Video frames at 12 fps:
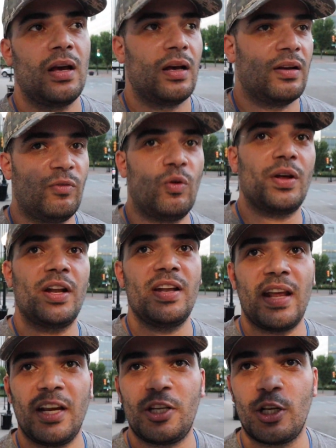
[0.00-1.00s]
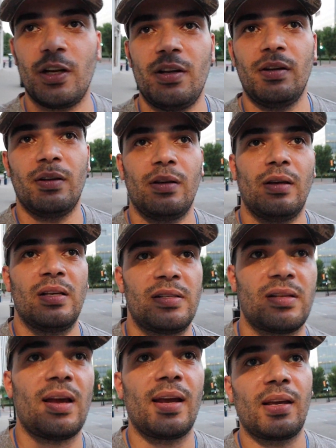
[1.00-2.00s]
of what a nation
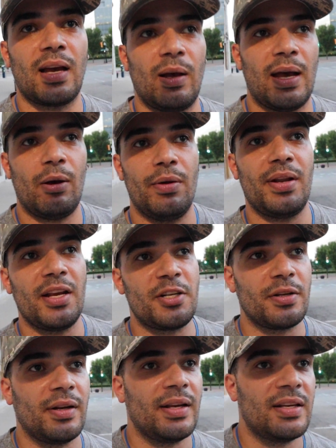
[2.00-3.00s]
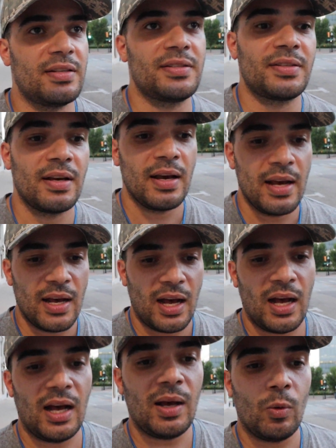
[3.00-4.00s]
is like, how a nation is.
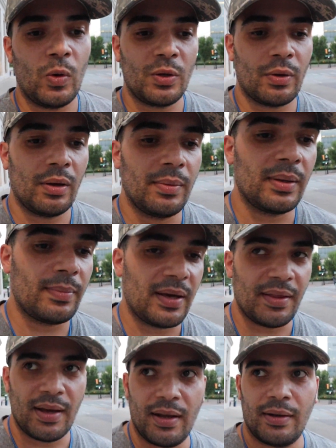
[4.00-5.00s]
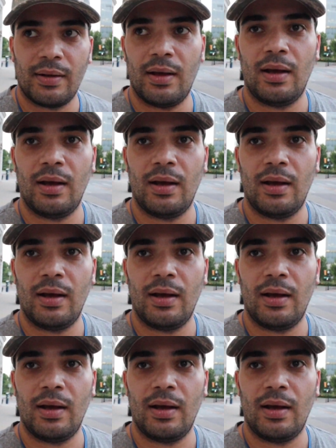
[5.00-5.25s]
What do I mean by that?